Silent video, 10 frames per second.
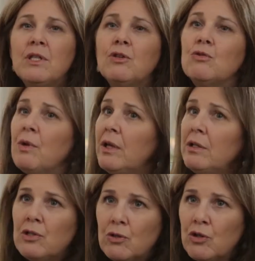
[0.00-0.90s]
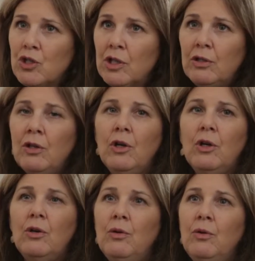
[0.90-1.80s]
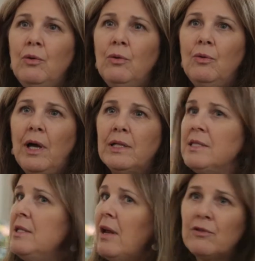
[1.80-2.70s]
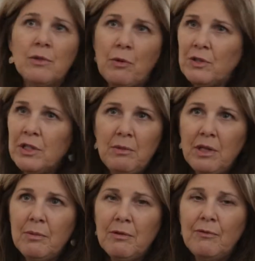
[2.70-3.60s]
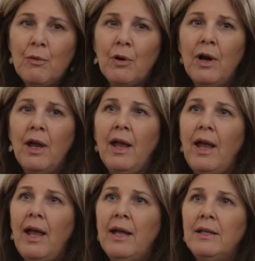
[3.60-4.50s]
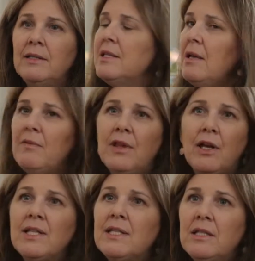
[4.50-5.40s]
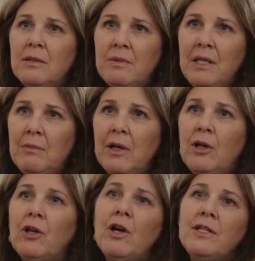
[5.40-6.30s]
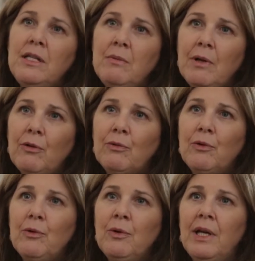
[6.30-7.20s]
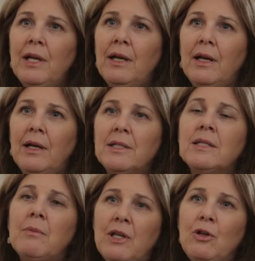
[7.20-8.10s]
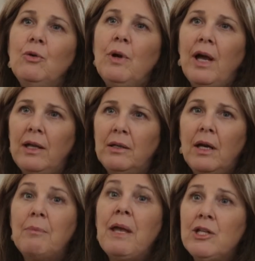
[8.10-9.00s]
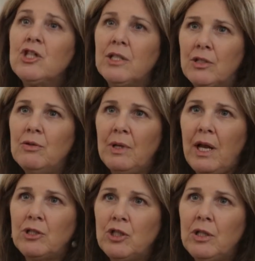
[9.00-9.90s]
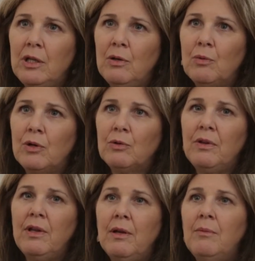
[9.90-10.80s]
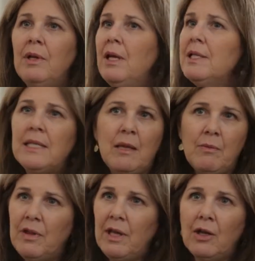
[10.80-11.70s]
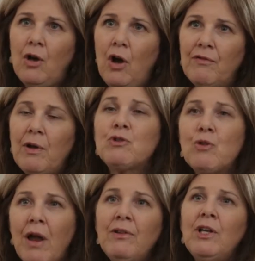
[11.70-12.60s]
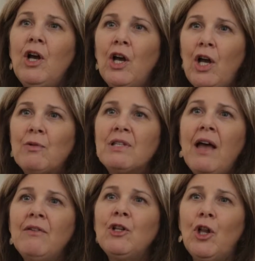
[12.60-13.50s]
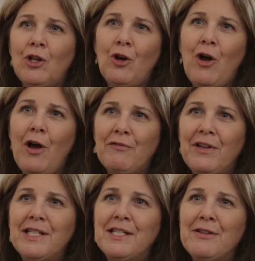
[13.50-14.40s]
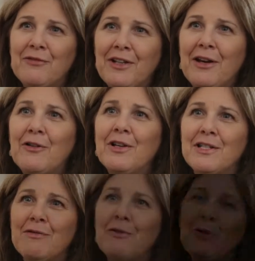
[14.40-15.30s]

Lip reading: was an Israeli surgeon who has never spoken to the media before. And same thing, I sent him an email. I got his email through somebody who had a patient who had actually worked with him. Same thing, coffee. I was traveling, I was having a lot of coffee in different areas of